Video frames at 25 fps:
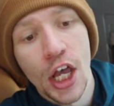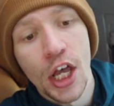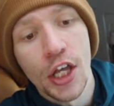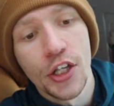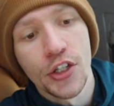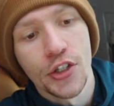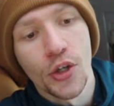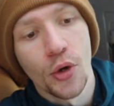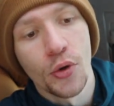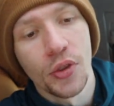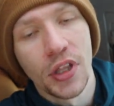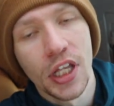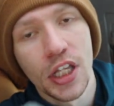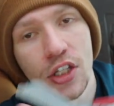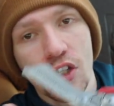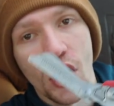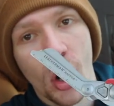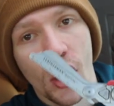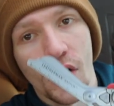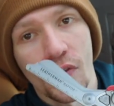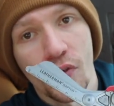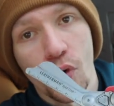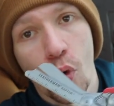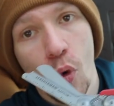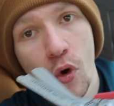So these
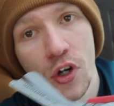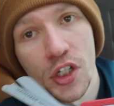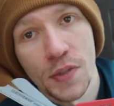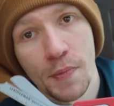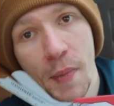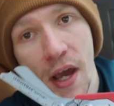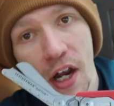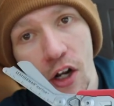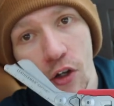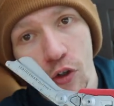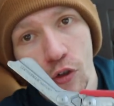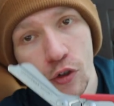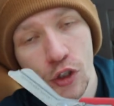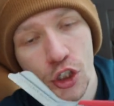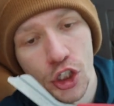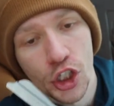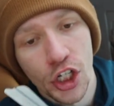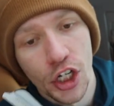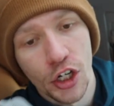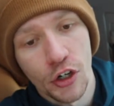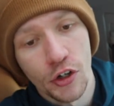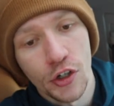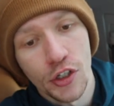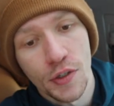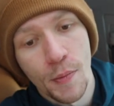are of course medical
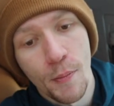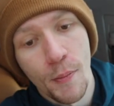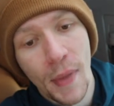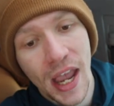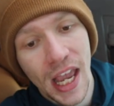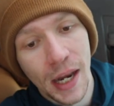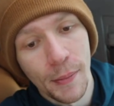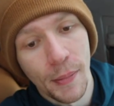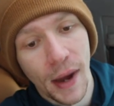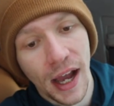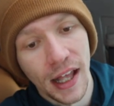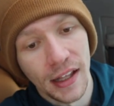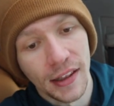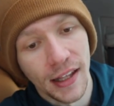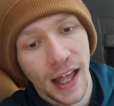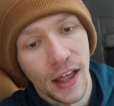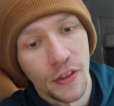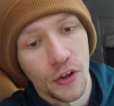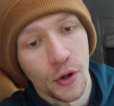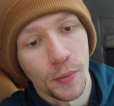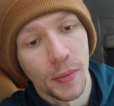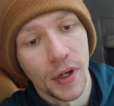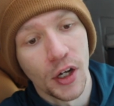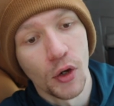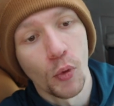shears made by
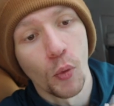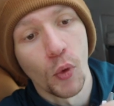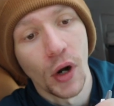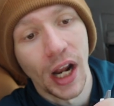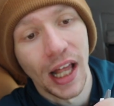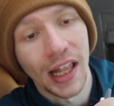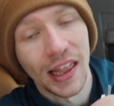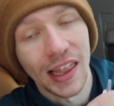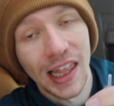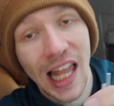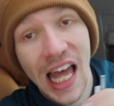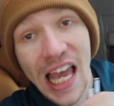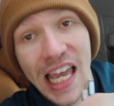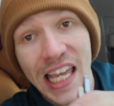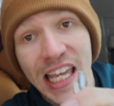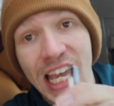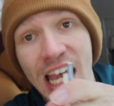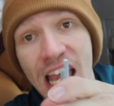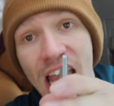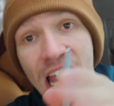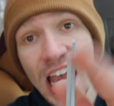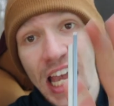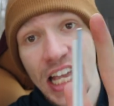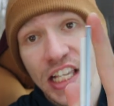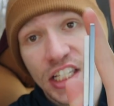Leatherman. What I like
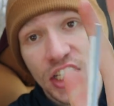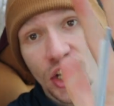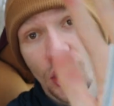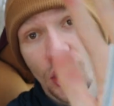is